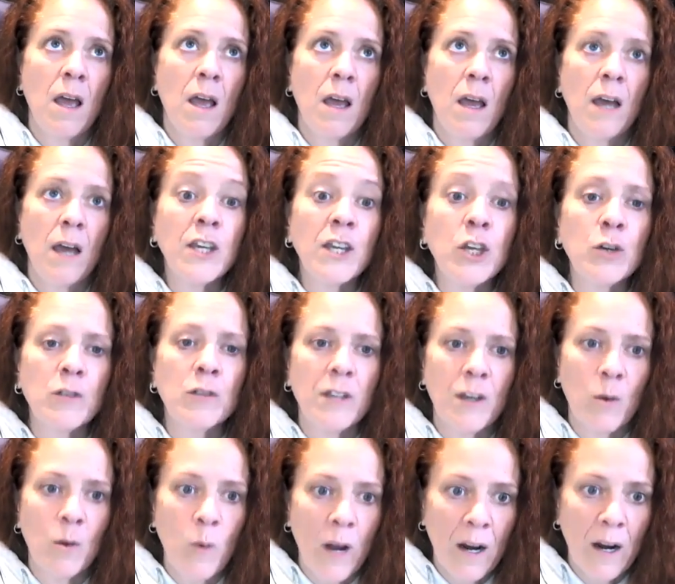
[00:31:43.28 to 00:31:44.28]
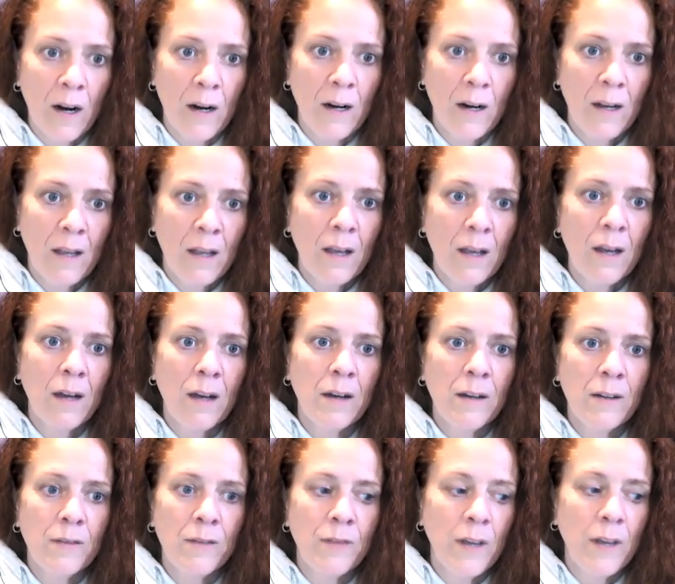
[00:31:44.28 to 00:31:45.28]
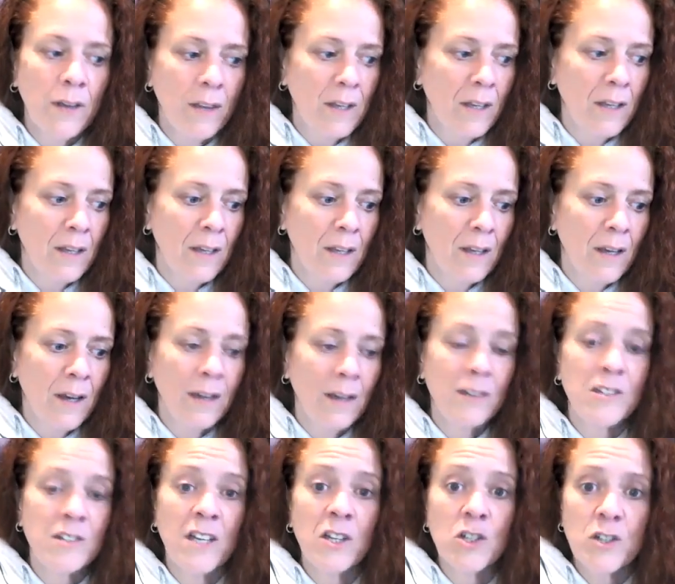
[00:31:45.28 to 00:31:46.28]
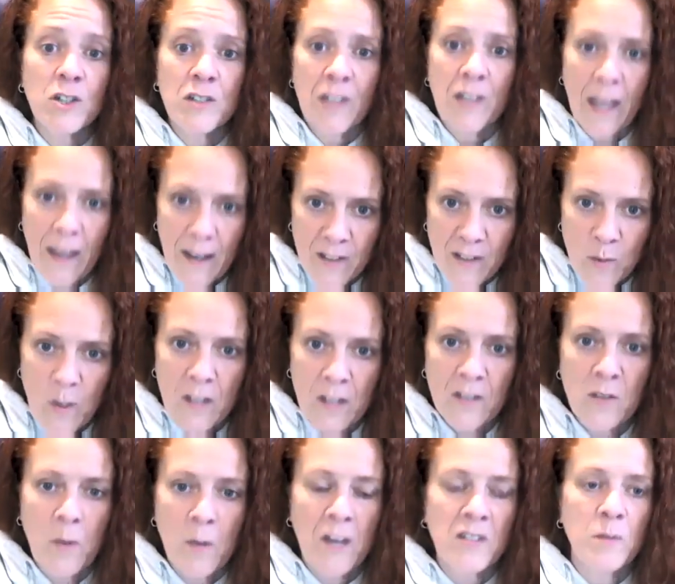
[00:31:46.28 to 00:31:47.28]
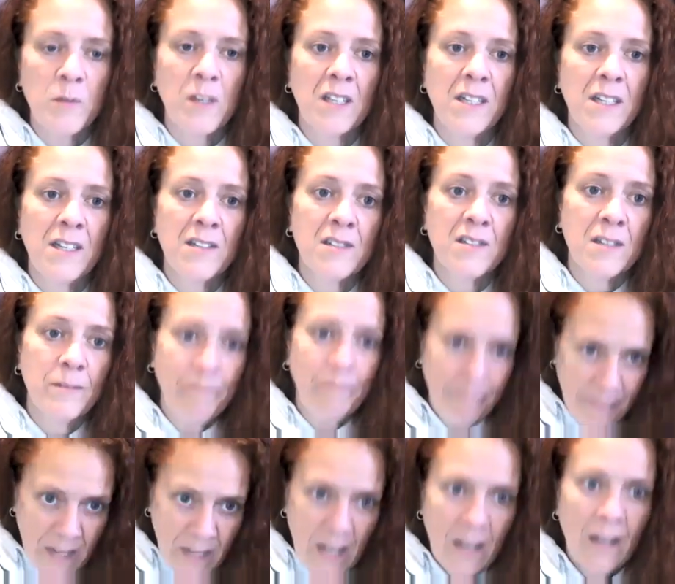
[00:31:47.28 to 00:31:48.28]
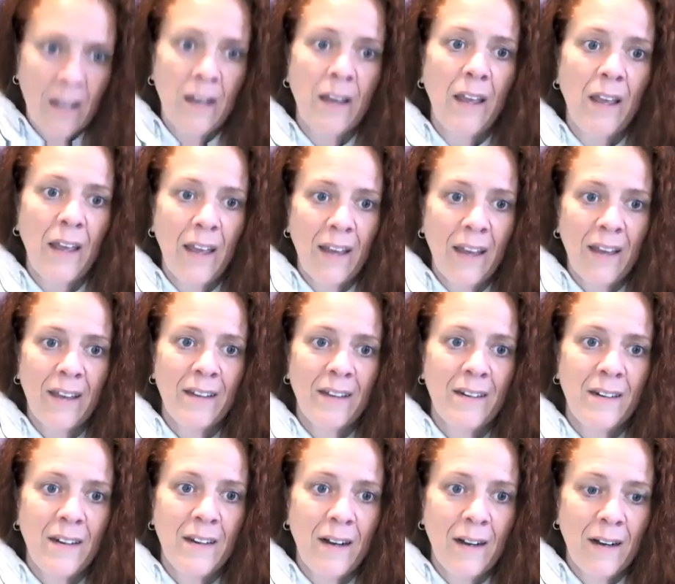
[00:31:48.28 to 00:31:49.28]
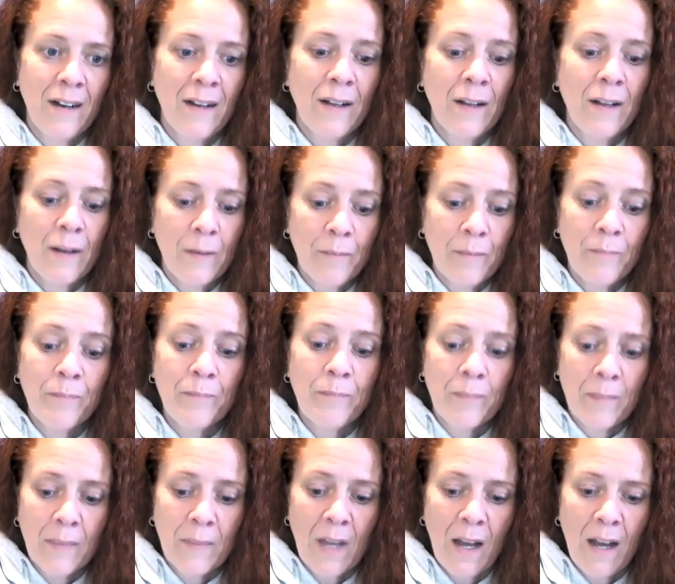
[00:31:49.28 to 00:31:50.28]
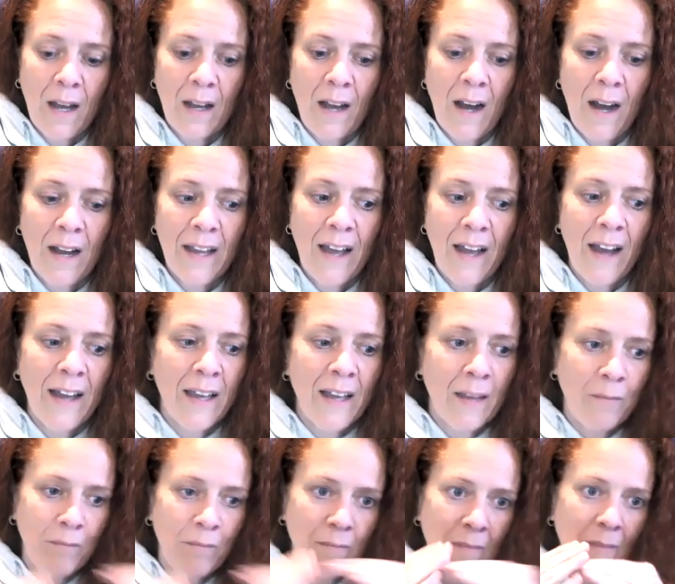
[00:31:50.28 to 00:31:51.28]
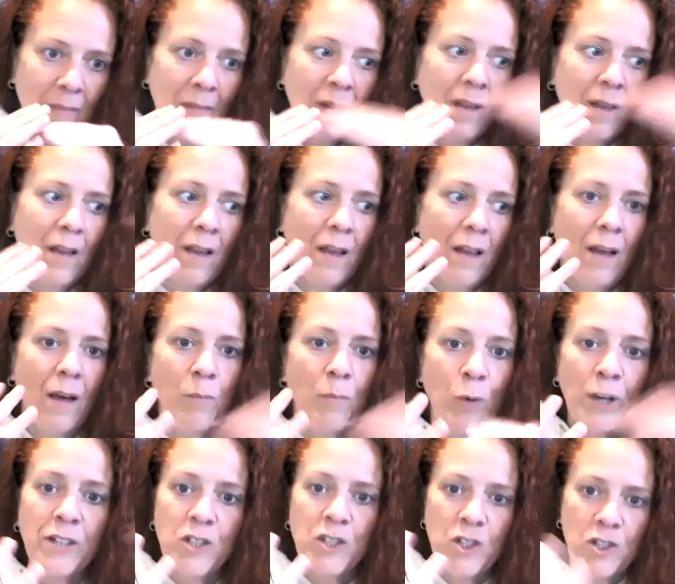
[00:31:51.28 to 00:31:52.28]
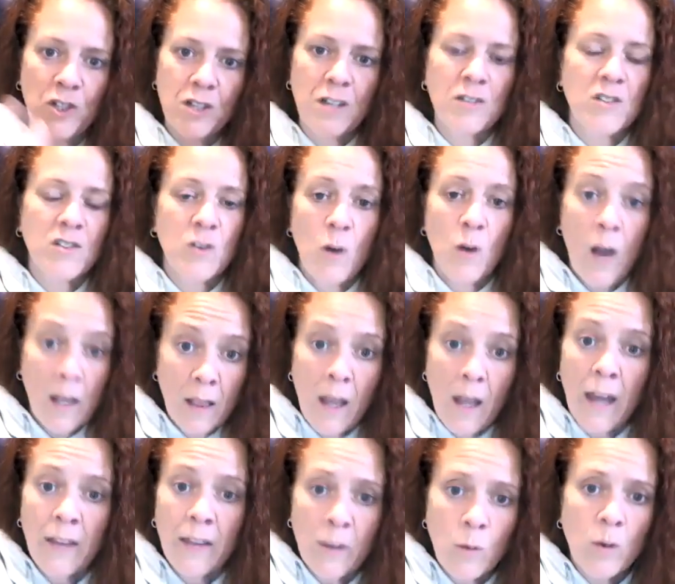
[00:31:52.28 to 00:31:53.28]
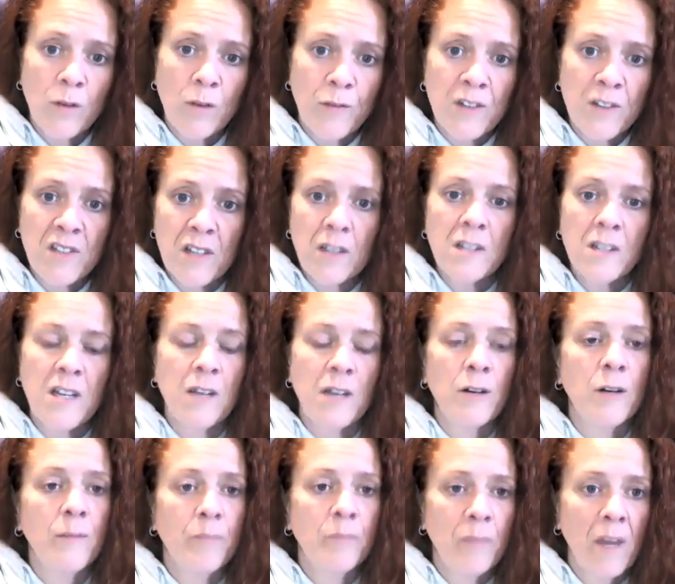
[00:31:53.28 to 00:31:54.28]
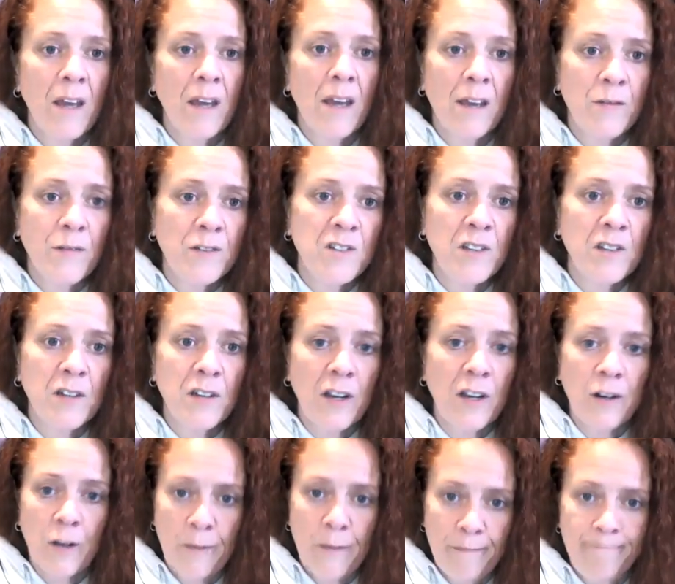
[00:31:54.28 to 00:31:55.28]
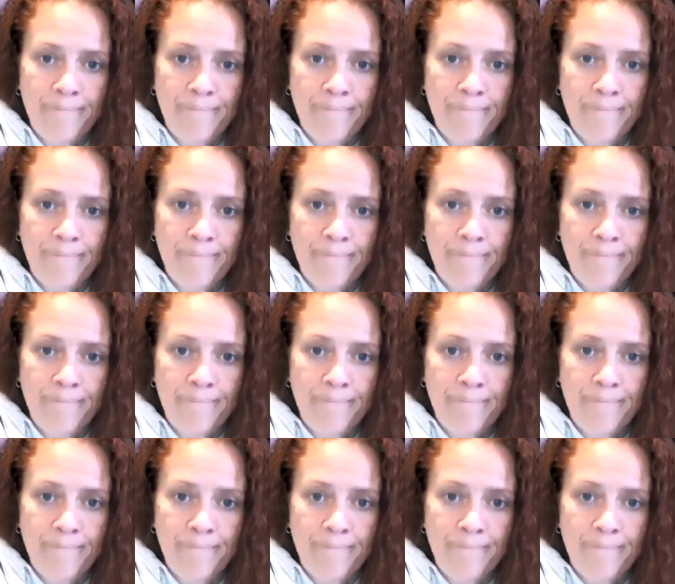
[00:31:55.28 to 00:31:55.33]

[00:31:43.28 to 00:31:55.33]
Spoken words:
acutely aware of the dangers as well as the possibilities, and I am a bridge. So I like the word facilitator, AI facilitator.